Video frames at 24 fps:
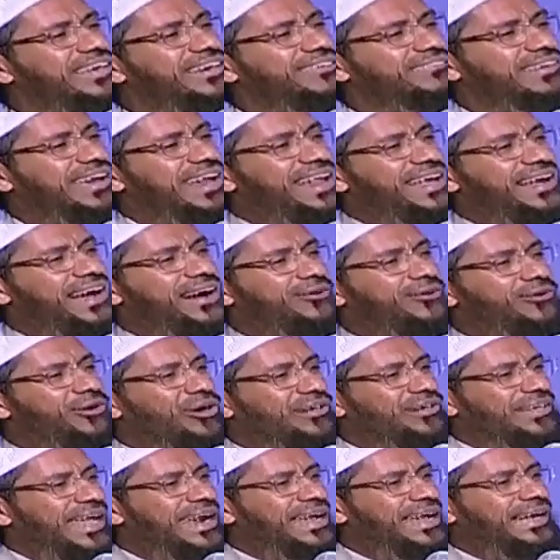wearing a
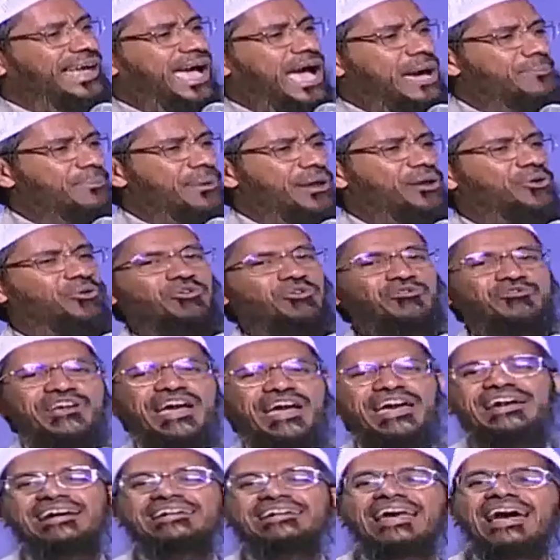coat and a cap and a kufiya
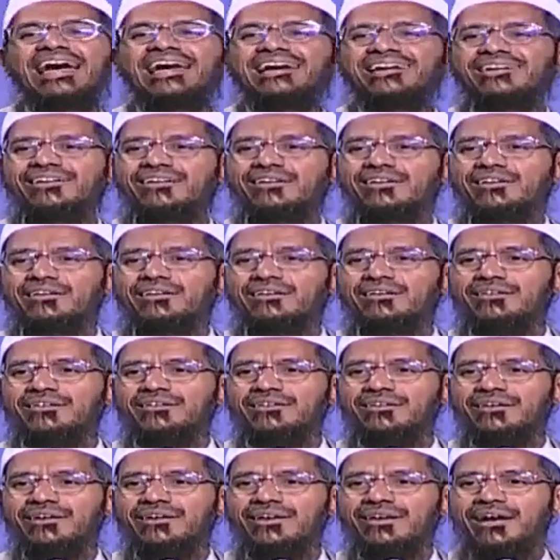and a tie?
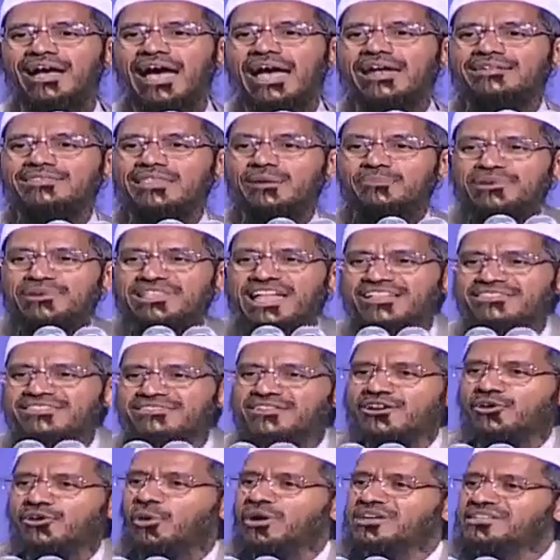And somebody is asking
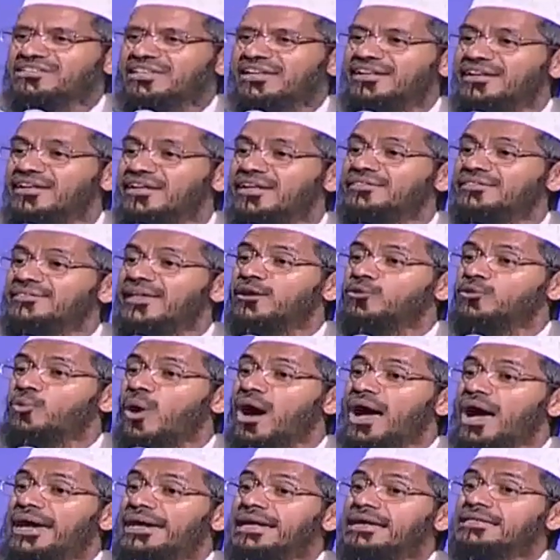a question that
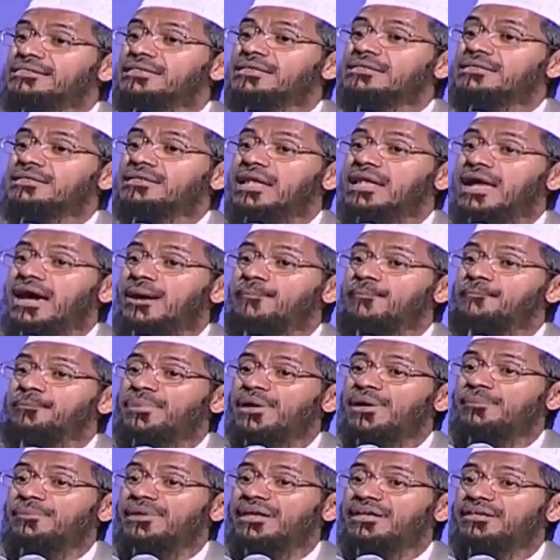why does Islam
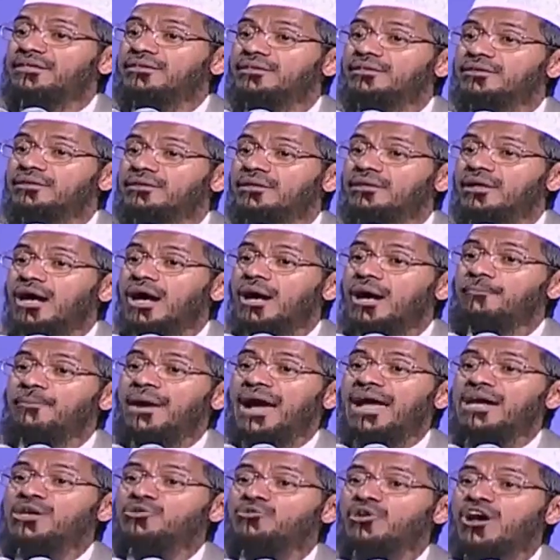permit a
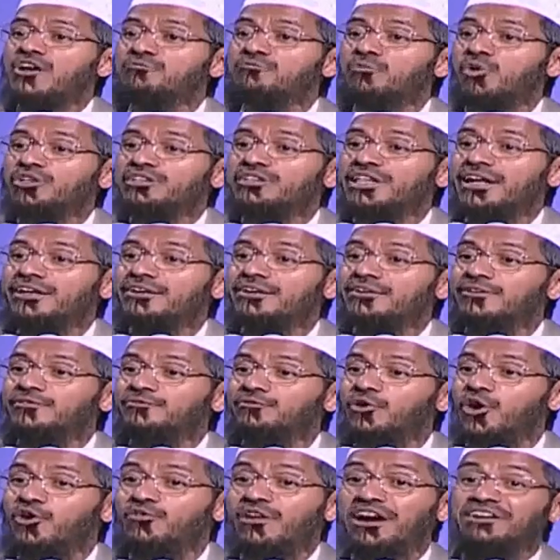man to have more than
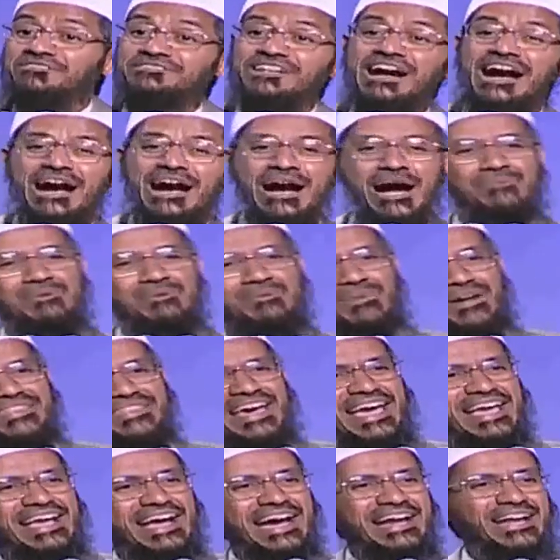4 wives. Abhi maza
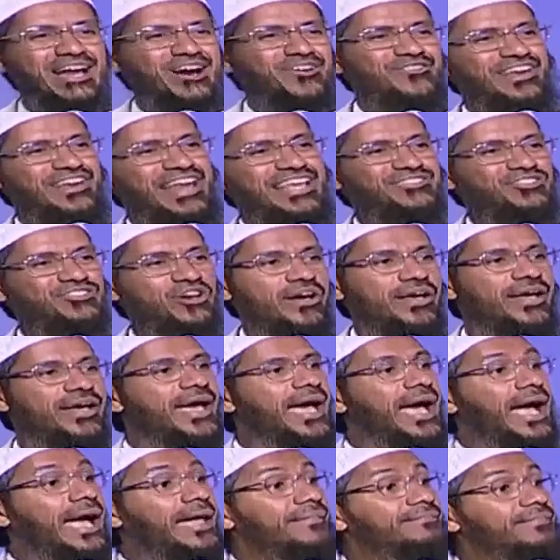aayega, now we'll enjoy.
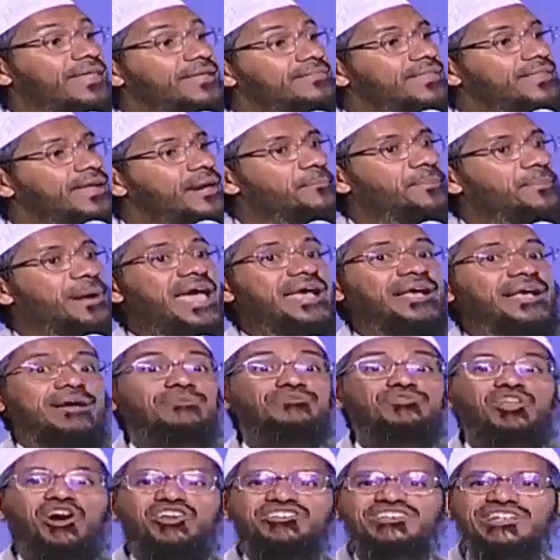And then the reply
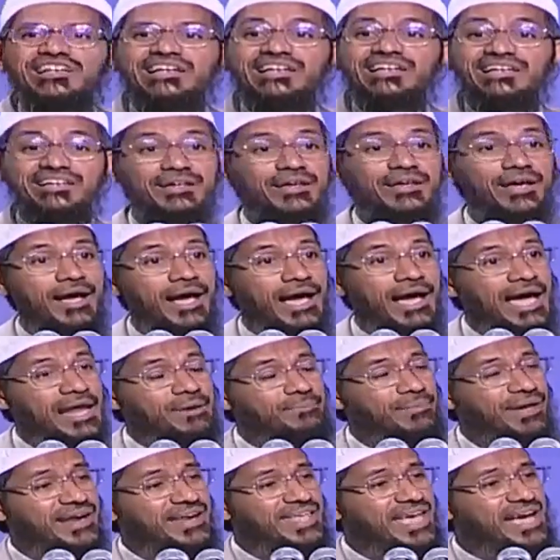comes logically. And
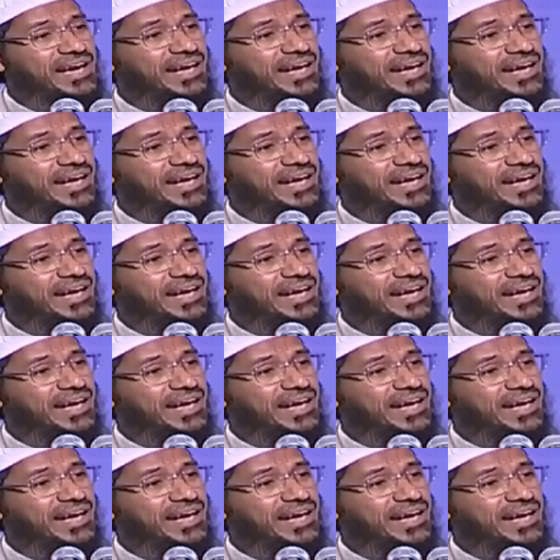many are